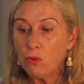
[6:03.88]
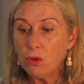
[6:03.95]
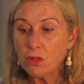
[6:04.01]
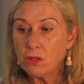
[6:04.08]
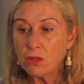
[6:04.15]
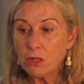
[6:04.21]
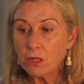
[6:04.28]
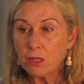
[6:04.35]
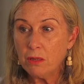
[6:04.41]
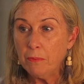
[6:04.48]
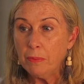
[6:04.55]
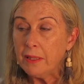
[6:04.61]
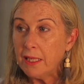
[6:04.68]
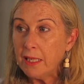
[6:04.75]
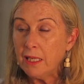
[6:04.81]
was
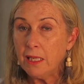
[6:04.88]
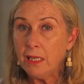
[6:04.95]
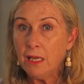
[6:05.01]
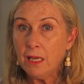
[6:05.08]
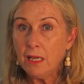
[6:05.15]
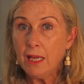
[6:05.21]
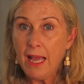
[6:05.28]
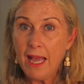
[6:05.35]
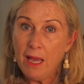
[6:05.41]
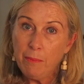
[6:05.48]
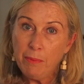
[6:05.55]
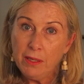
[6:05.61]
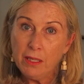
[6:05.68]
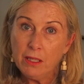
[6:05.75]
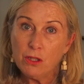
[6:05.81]
completely
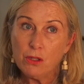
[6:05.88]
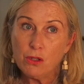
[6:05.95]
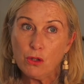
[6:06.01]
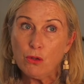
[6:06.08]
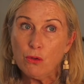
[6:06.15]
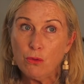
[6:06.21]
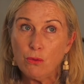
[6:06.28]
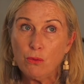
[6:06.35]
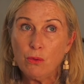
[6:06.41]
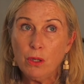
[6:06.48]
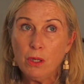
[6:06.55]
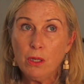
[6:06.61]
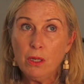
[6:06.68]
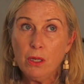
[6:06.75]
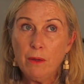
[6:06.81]
happy to
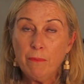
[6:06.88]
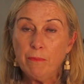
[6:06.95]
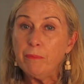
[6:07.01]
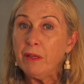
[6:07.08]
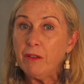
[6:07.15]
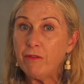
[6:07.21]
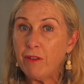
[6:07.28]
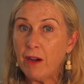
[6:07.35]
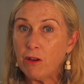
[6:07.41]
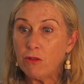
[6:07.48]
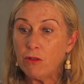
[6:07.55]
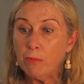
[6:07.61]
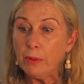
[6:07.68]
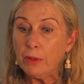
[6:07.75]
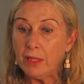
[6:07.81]
be
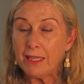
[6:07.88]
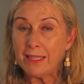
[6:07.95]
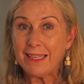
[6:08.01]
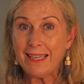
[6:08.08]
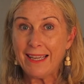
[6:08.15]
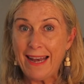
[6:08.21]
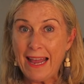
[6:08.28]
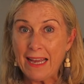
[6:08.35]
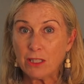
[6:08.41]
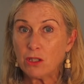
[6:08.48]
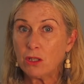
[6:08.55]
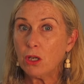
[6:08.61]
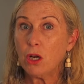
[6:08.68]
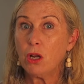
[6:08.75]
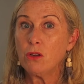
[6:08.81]
vulnerable and
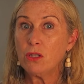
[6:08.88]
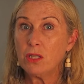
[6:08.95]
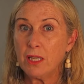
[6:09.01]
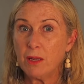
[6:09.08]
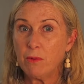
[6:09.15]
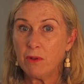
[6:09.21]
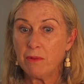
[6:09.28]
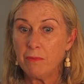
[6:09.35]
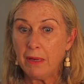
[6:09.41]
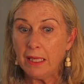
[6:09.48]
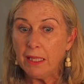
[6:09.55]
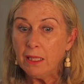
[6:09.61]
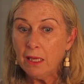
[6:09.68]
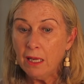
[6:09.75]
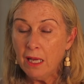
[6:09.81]
connect closely with
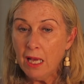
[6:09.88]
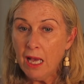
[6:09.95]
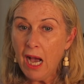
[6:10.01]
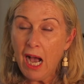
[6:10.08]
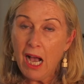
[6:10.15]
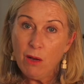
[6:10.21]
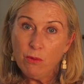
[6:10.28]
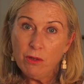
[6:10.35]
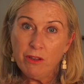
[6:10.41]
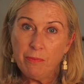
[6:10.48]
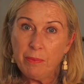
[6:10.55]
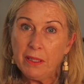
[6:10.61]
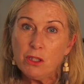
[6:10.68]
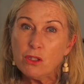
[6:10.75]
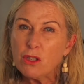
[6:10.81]
me, I would have
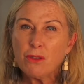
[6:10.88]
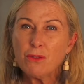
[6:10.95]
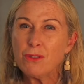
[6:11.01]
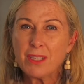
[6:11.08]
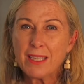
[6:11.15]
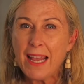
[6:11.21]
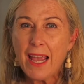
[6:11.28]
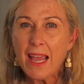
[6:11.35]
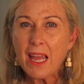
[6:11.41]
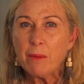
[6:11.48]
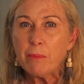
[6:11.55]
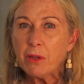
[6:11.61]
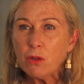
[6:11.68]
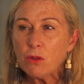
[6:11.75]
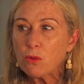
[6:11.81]
been too scared,
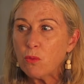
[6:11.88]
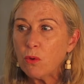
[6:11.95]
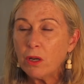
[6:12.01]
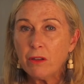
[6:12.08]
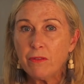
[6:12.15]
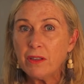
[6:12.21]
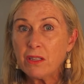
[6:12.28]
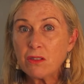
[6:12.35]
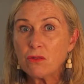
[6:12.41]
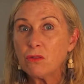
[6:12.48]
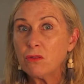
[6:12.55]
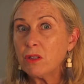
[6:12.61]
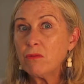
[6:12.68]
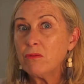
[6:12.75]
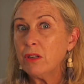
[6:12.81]
because what if he
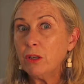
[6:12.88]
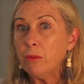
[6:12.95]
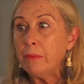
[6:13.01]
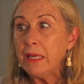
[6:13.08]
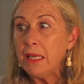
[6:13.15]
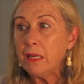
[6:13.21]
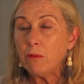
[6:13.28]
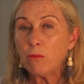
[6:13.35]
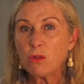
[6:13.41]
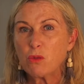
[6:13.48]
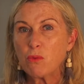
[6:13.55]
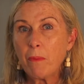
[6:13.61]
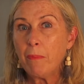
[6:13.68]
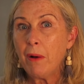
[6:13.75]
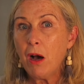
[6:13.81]
saw the real me and was
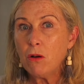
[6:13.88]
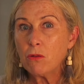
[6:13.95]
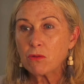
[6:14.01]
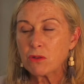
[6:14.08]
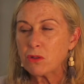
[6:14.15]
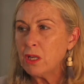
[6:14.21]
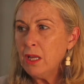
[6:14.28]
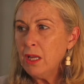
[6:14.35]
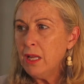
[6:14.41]
repulsed?